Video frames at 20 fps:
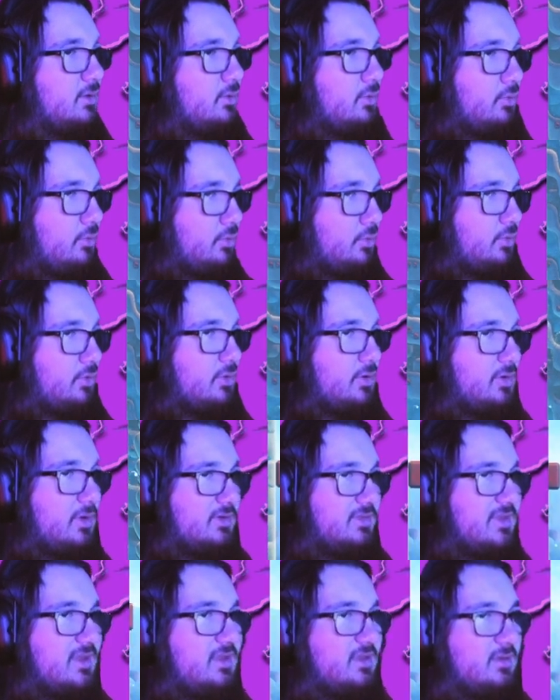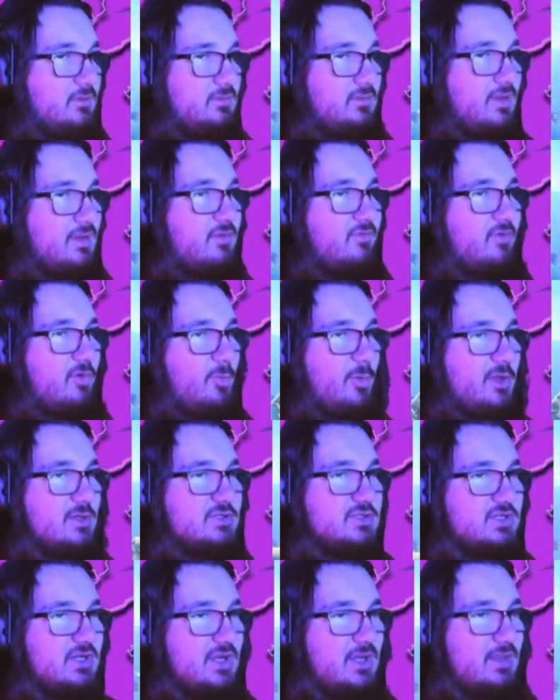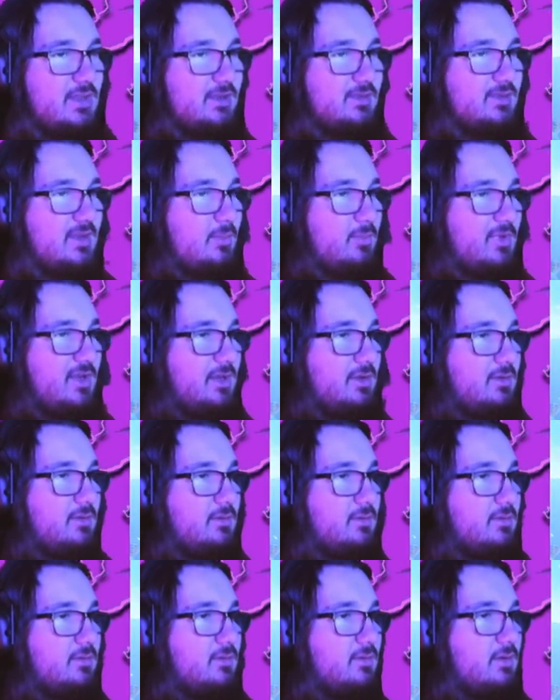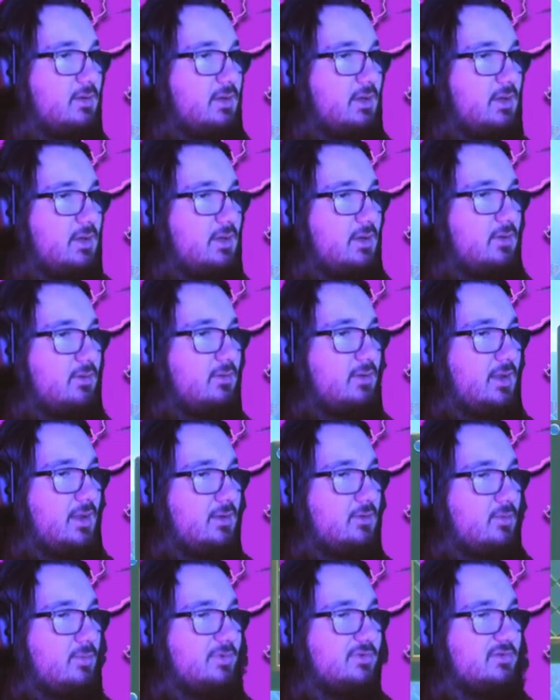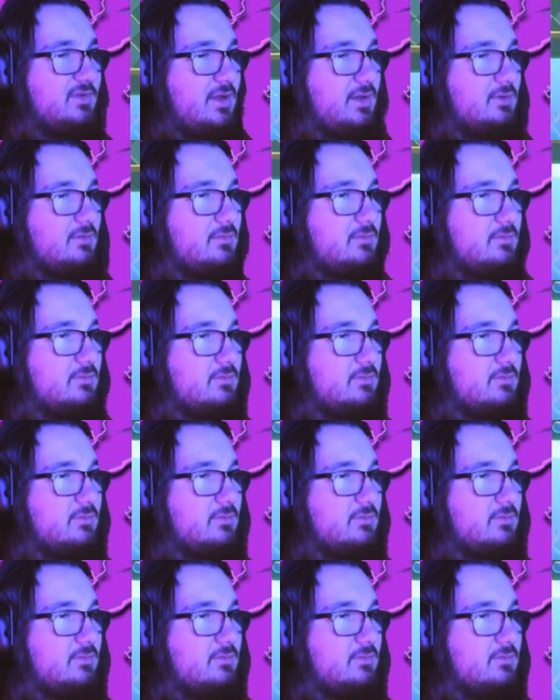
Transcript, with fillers: Whew. Well, thank you. Thank you very much. I like that minute. Ah, okay. Almost died.